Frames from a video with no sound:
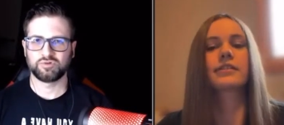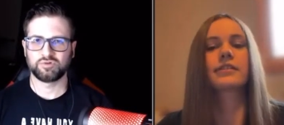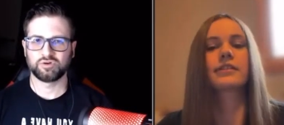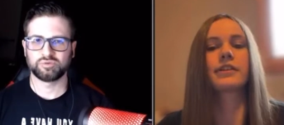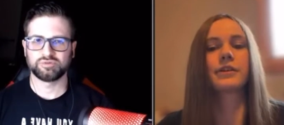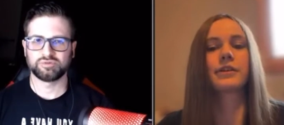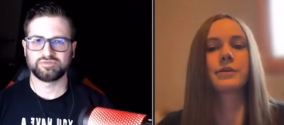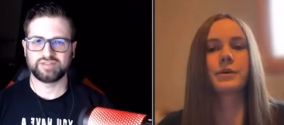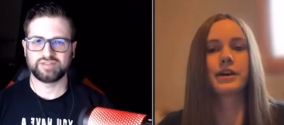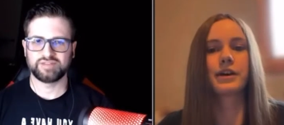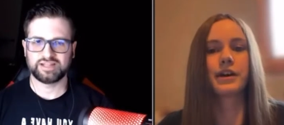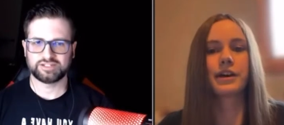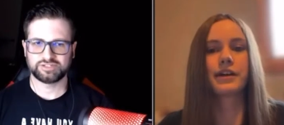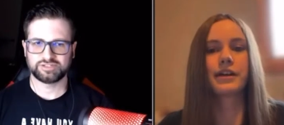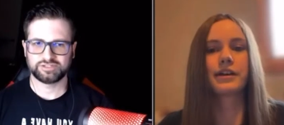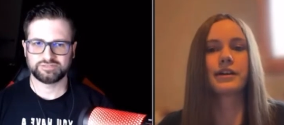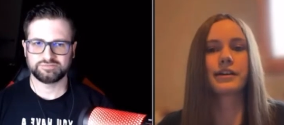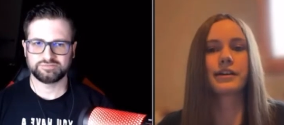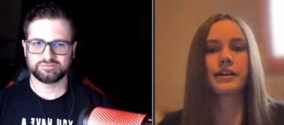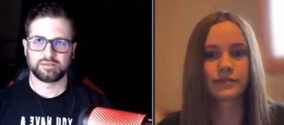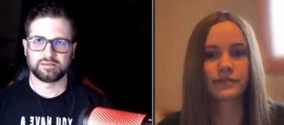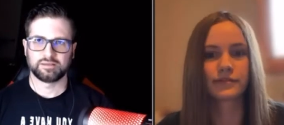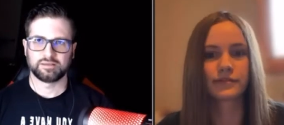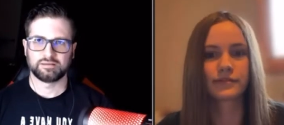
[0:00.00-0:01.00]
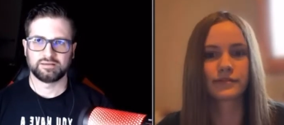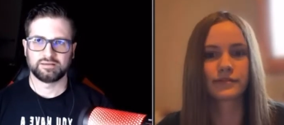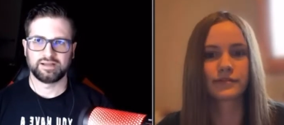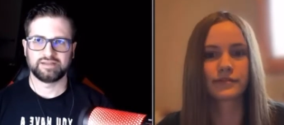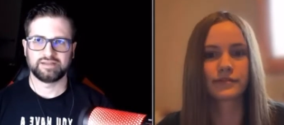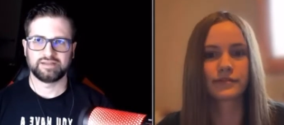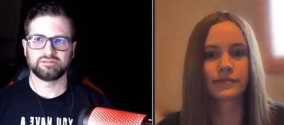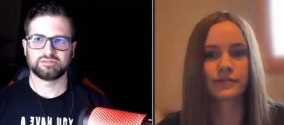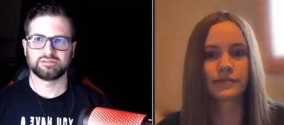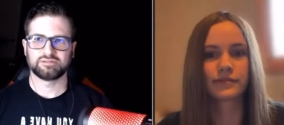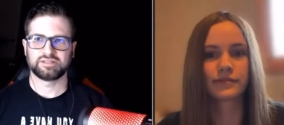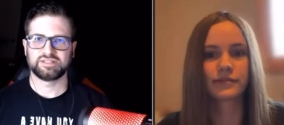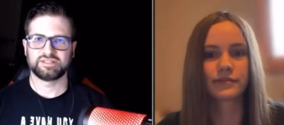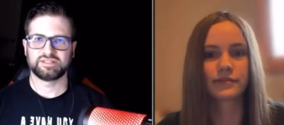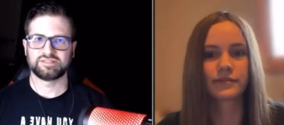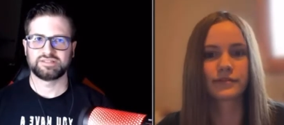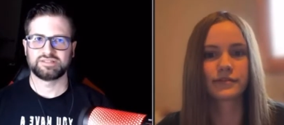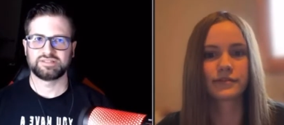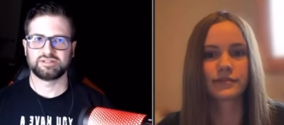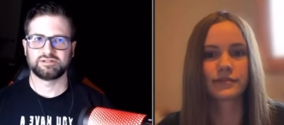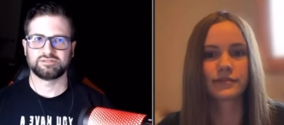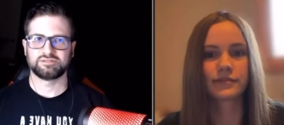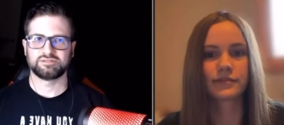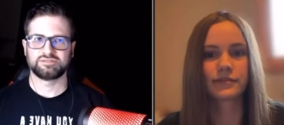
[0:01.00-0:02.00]
Speaker 1: or fashion. I don't
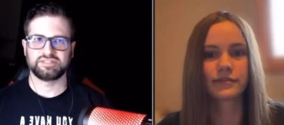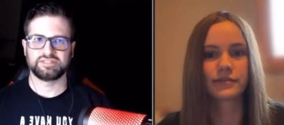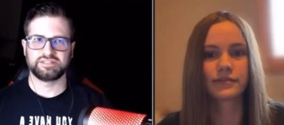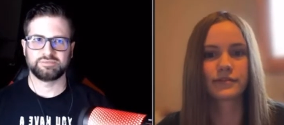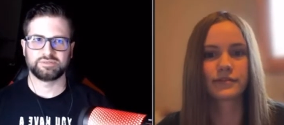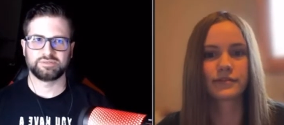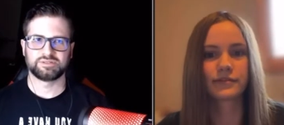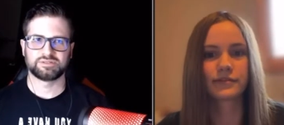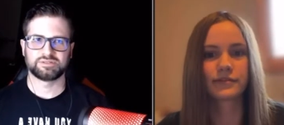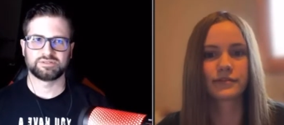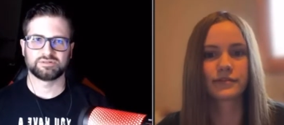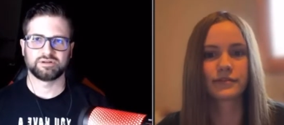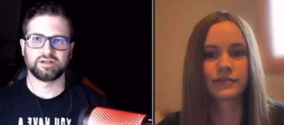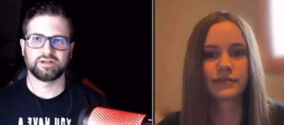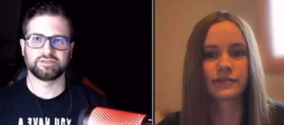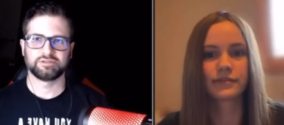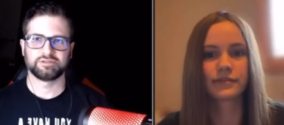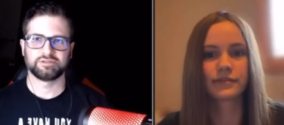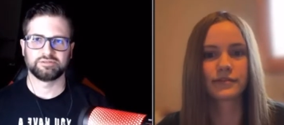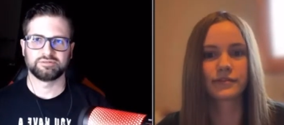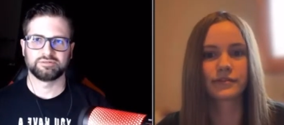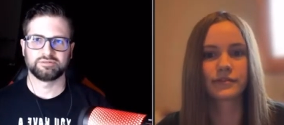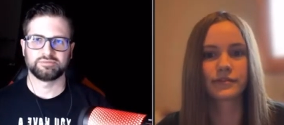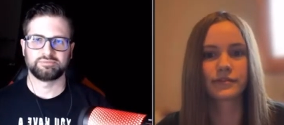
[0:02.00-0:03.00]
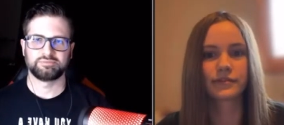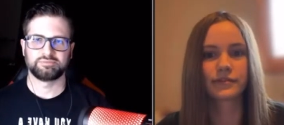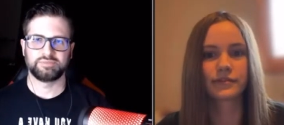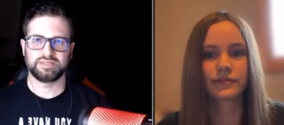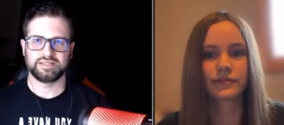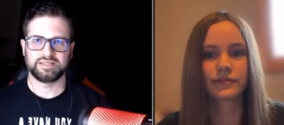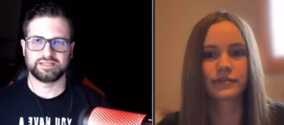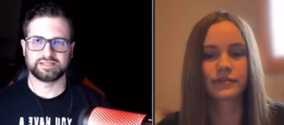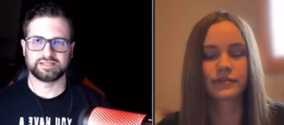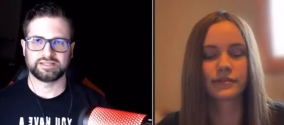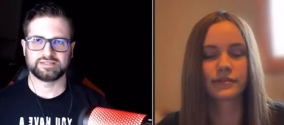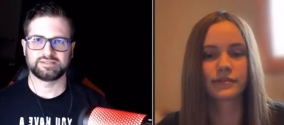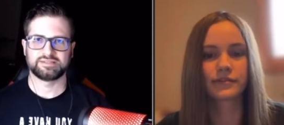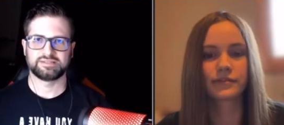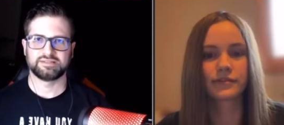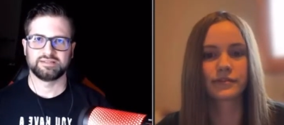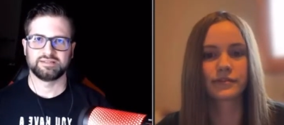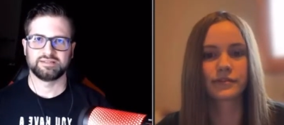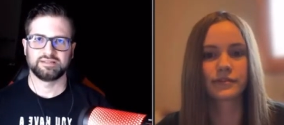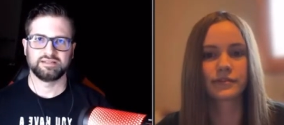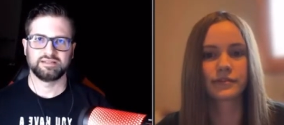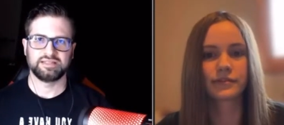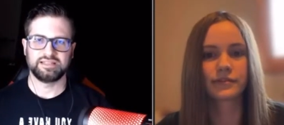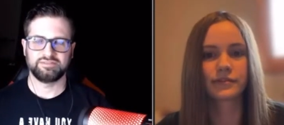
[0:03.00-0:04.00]
consider demons or other beings,
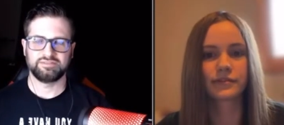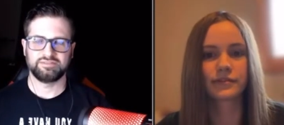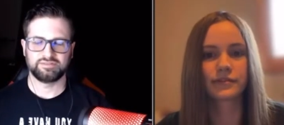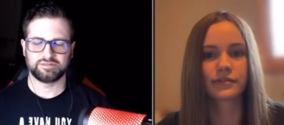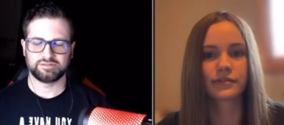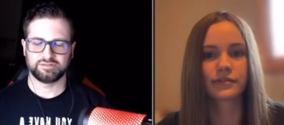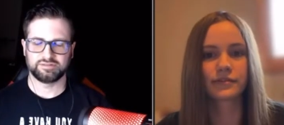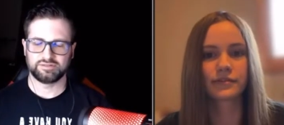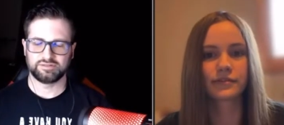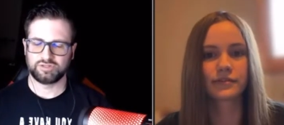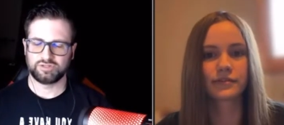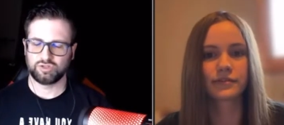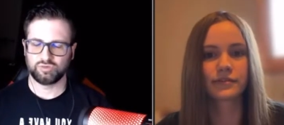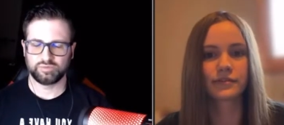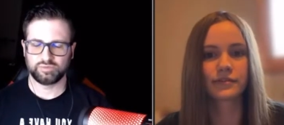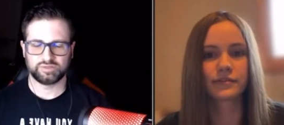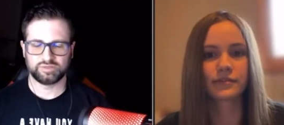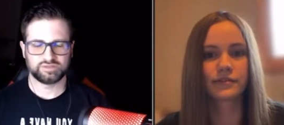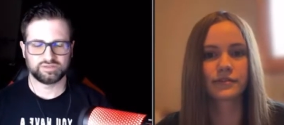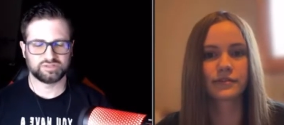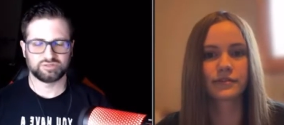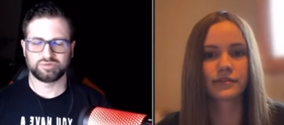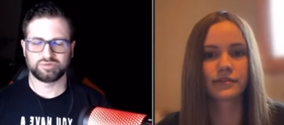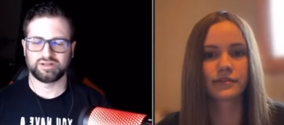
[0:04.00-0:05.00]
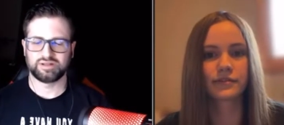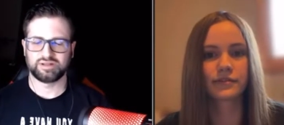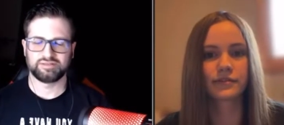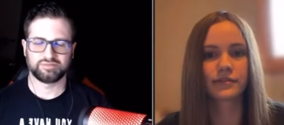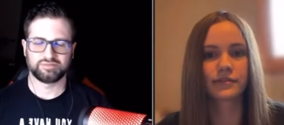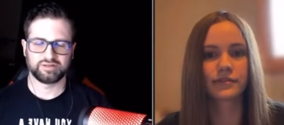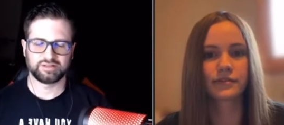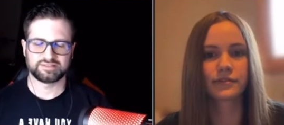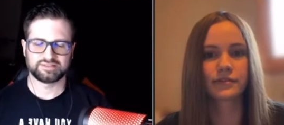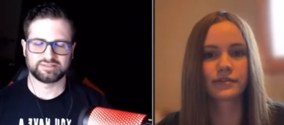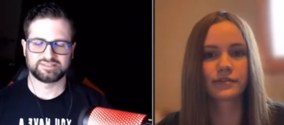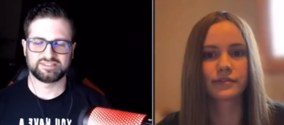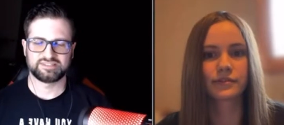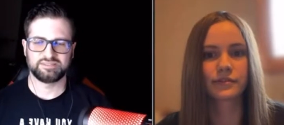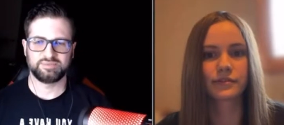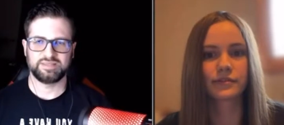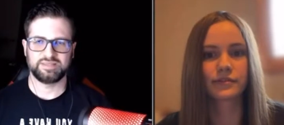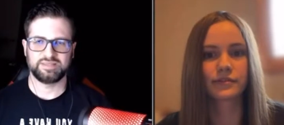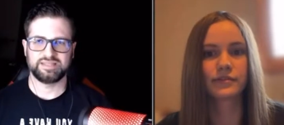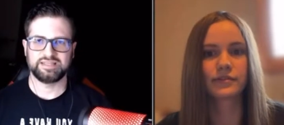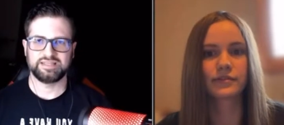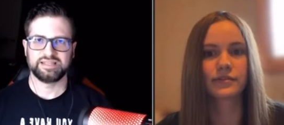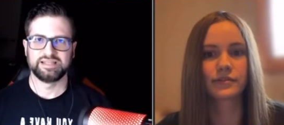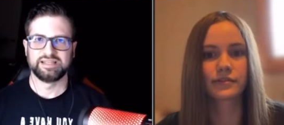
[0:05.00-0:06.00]
even humans or whatever else, to
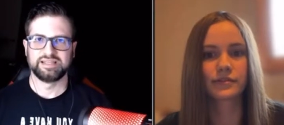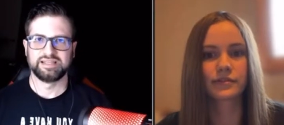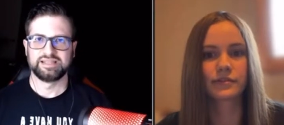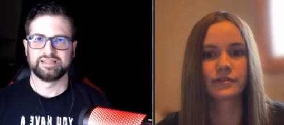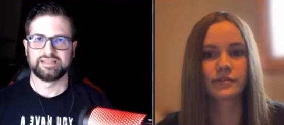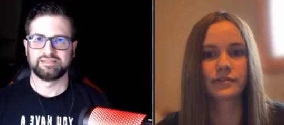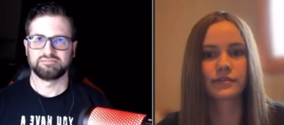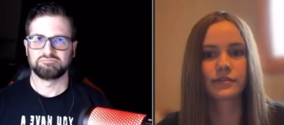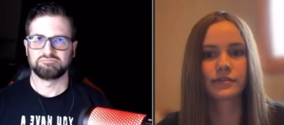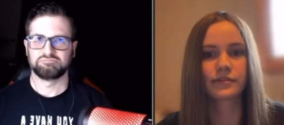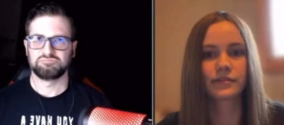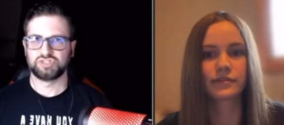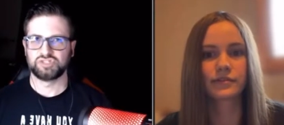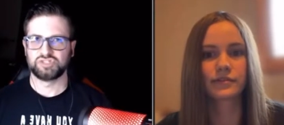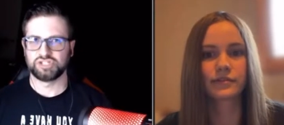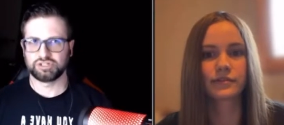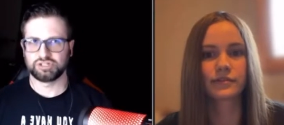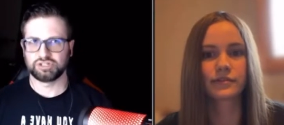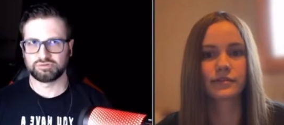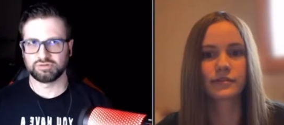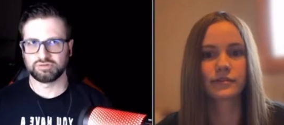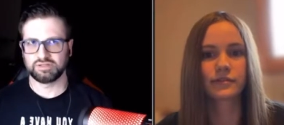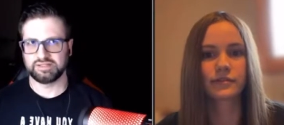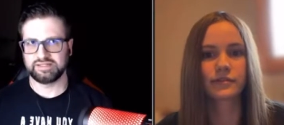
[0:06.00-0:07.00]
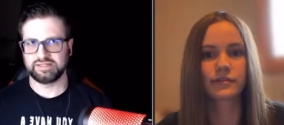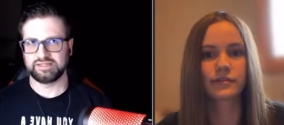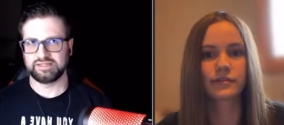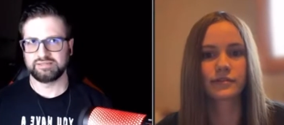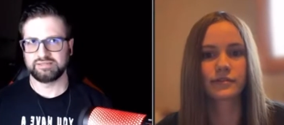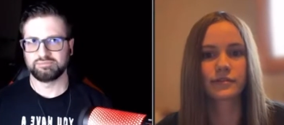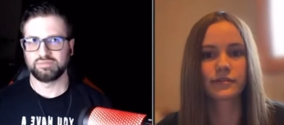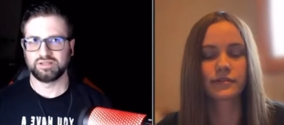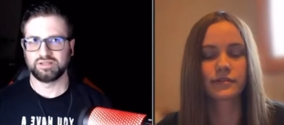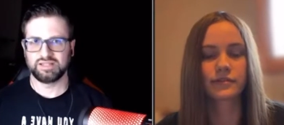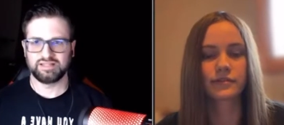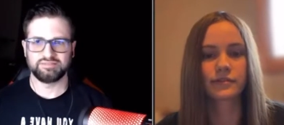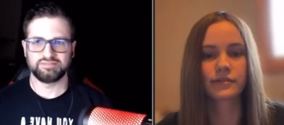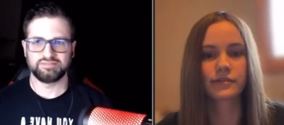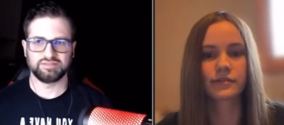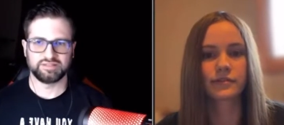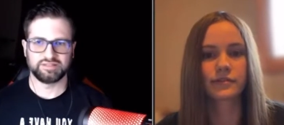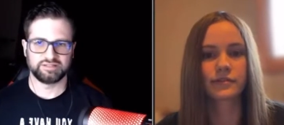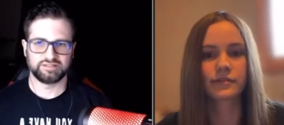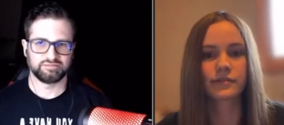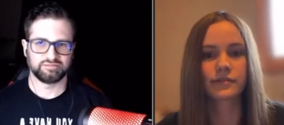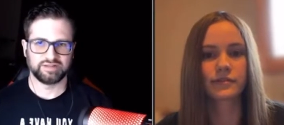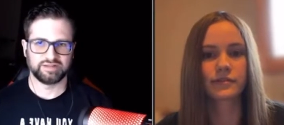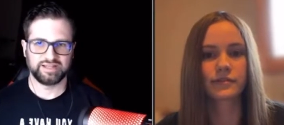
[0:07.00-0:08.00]
be generally
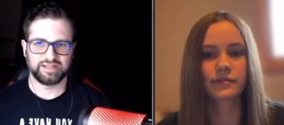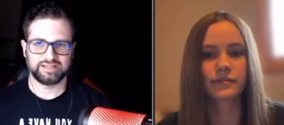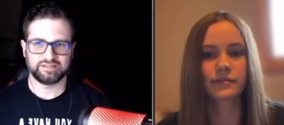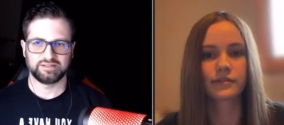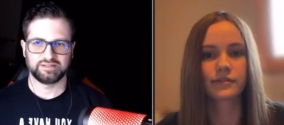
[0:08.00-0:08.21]
malevolent, right?